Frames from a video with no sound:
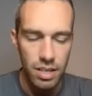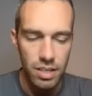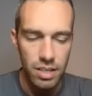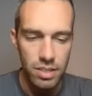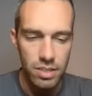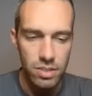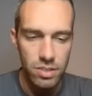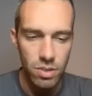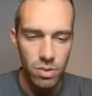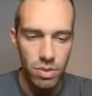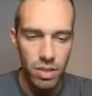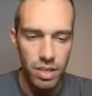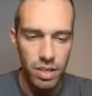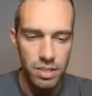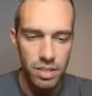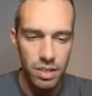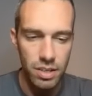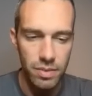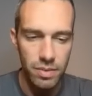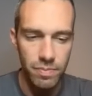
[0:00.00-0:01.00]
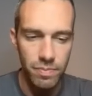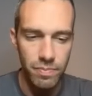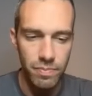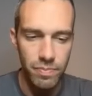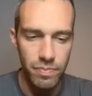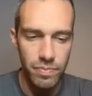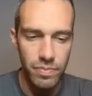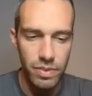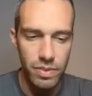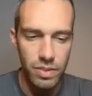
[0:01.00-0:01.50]
two things here.
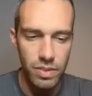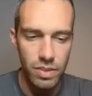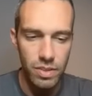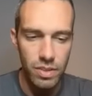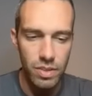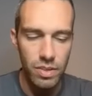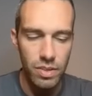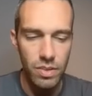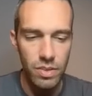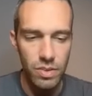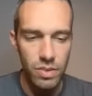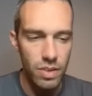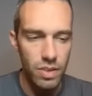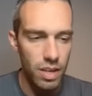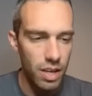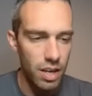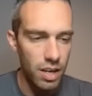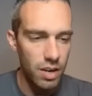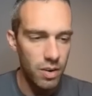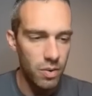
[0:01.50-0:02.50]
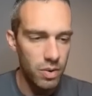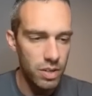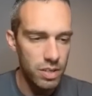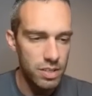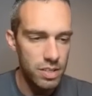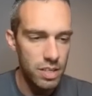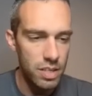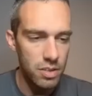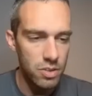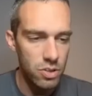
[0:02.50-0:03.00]
I want to
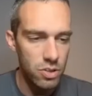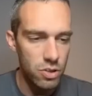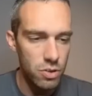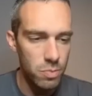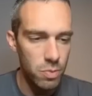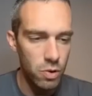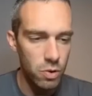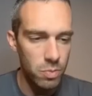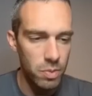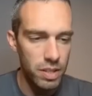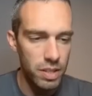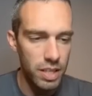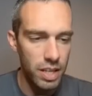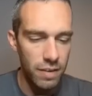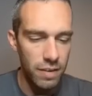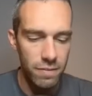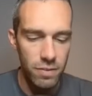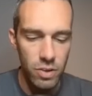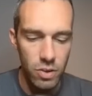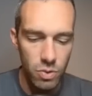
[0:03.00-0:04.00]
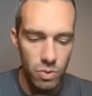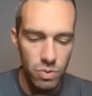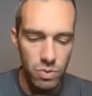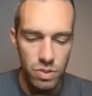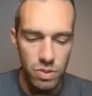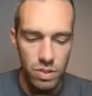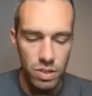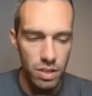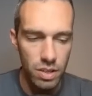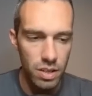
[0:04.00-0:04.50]
see the two Pokemon that I've
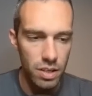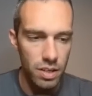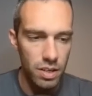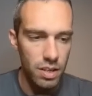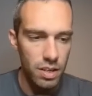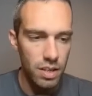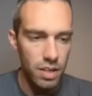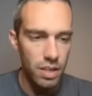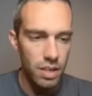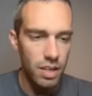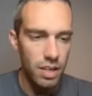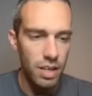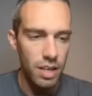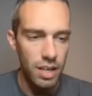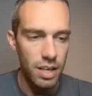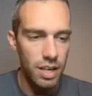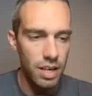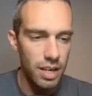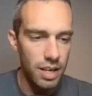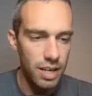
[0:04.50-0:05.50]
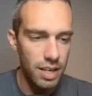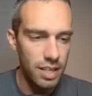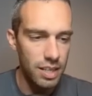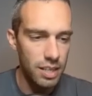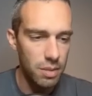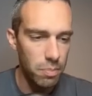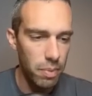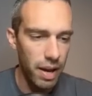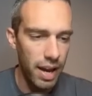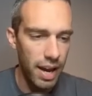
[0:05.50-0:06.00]
used in
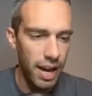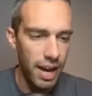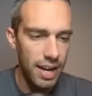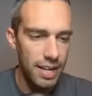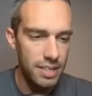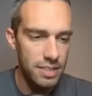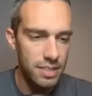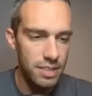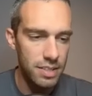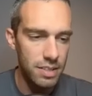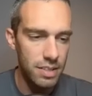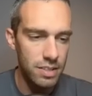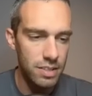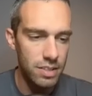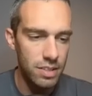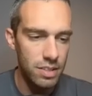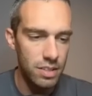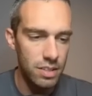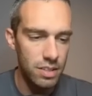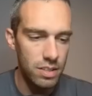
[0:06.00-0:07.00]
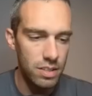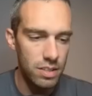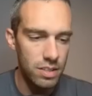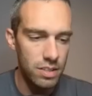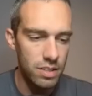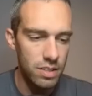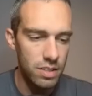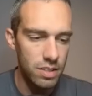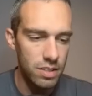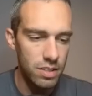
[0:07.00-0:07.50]
the past to
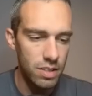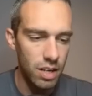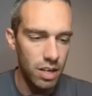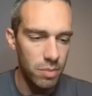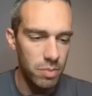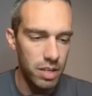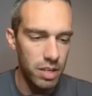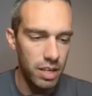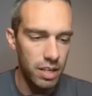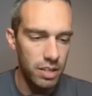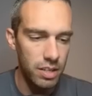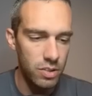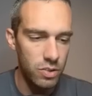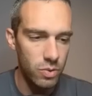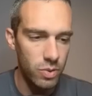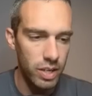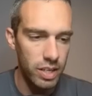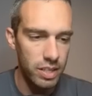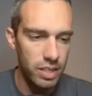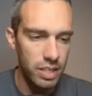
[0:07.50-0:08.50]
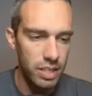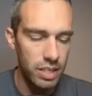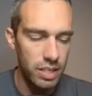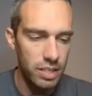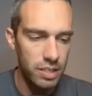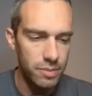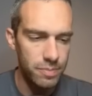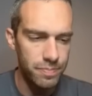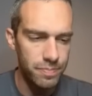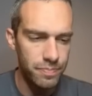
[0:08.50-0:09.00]
dominate Great League
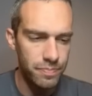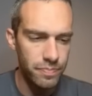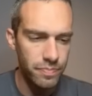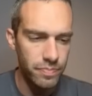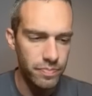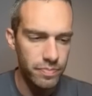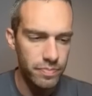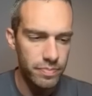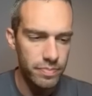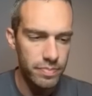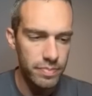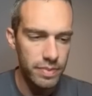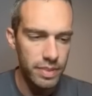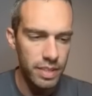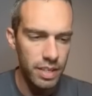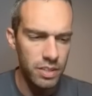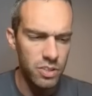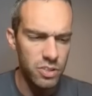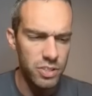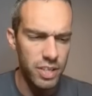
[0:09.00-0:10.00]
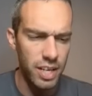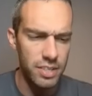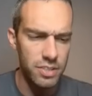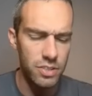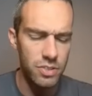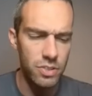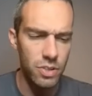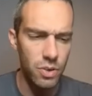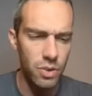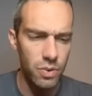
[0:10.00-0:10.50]
and their stats.
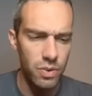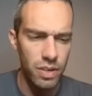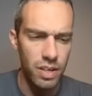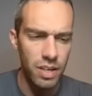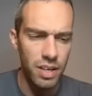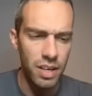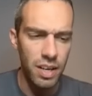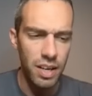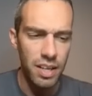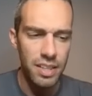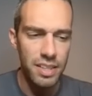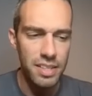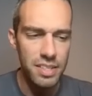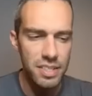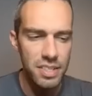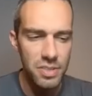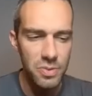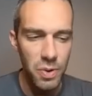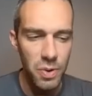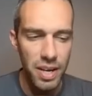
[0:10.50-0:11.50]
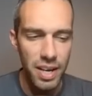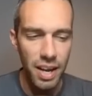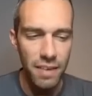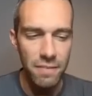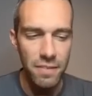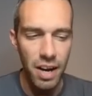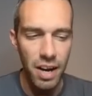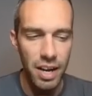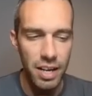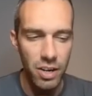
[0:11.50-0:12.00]
So this why I've
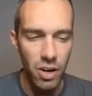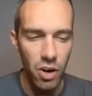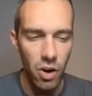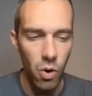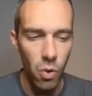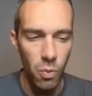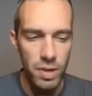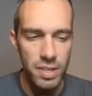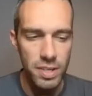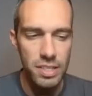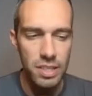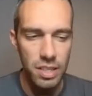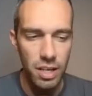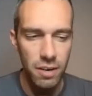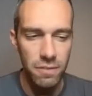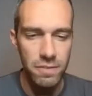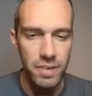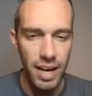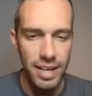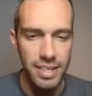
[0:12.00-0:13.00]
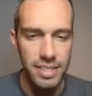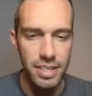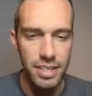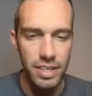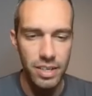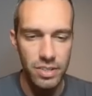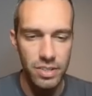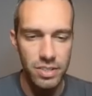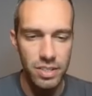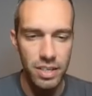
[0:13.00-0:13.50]
kind of always loved
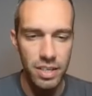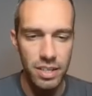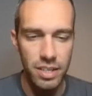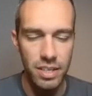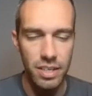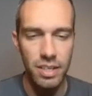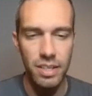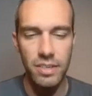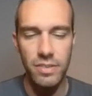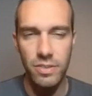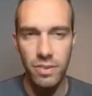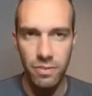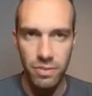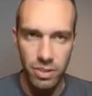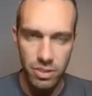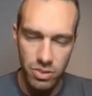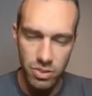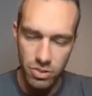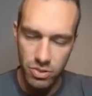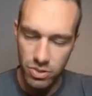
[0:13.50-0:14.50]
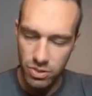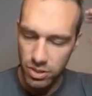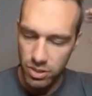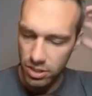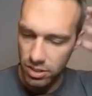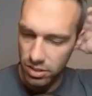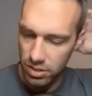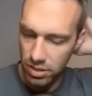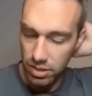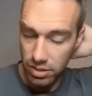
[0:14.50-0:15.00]
Ninetales. And so for those of you who
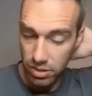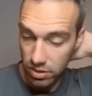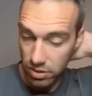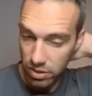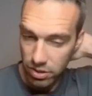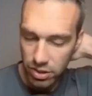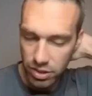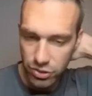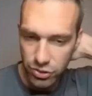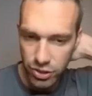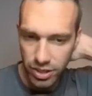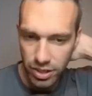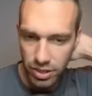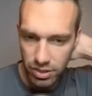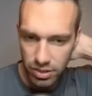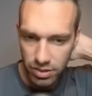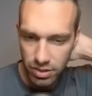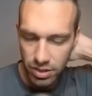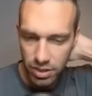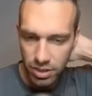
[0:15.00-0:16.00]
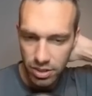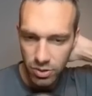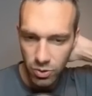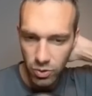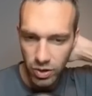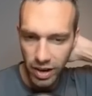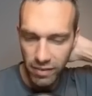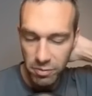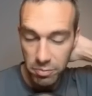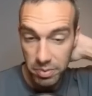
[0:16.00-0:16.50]
are either new to this channel or
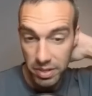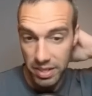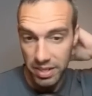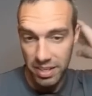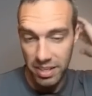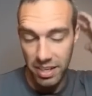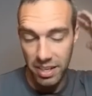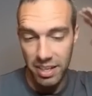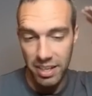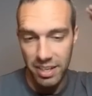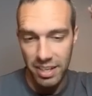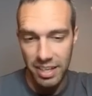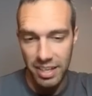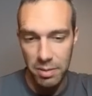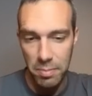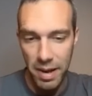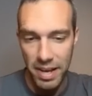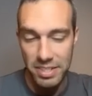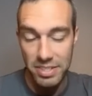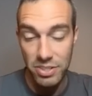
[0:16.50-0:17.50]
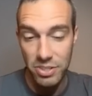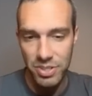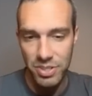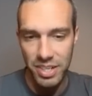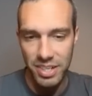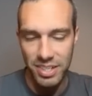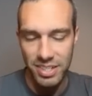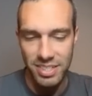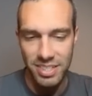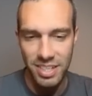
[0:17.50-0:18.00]
haven't been in the past
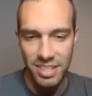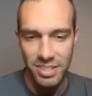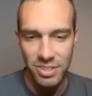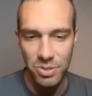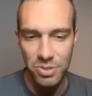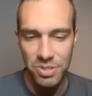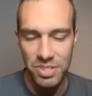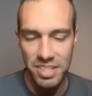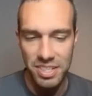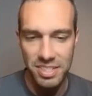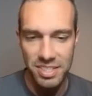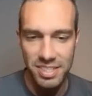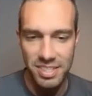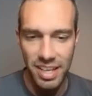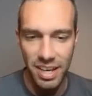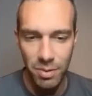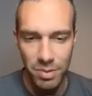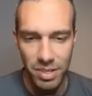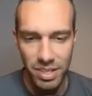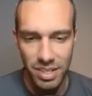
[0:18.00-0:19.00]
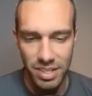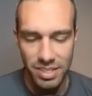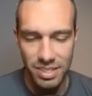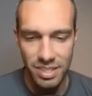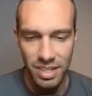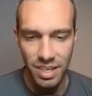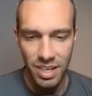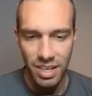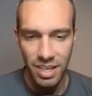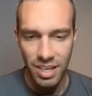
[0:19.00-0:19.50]
2 seasons now, because
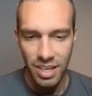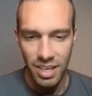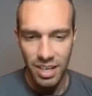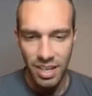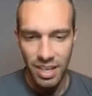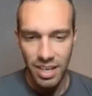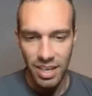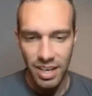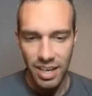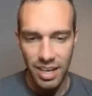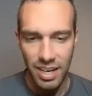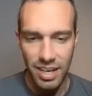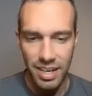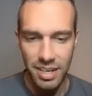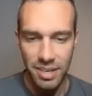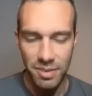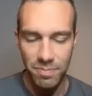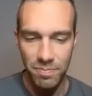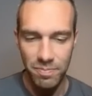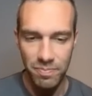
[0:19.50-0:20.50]
Ninetales